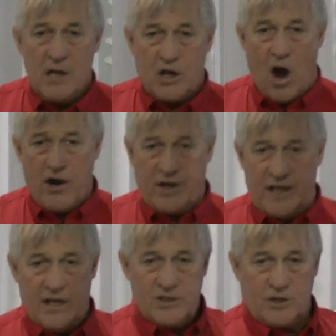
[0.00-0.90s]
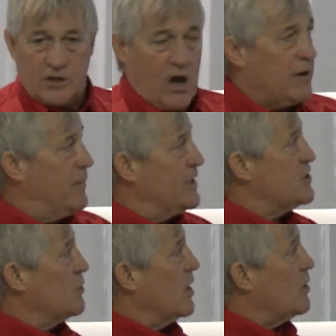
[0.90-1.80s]
cotter keys or cotter pins
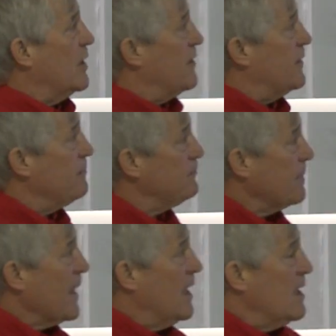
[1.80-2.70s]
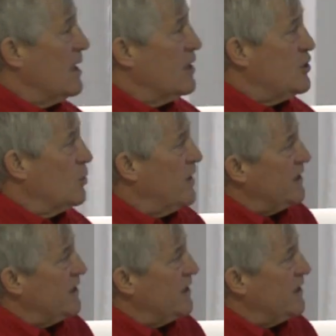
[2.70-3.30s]
to work with. Doing the